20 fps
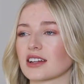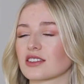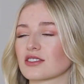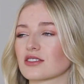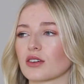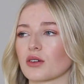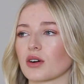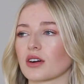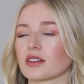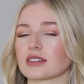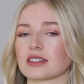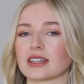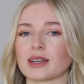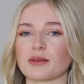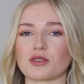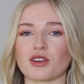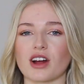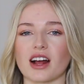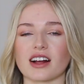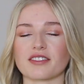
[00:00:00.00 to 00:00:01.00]
It's so hard to
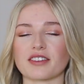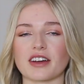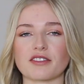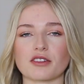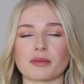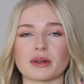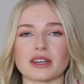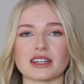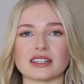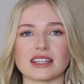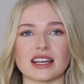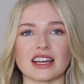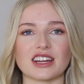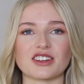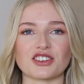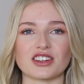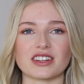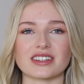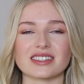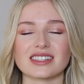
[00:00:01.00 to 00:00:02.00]
keep track of everybody's
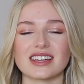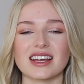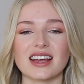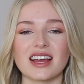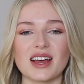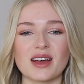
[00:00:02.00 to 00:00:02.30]
ages.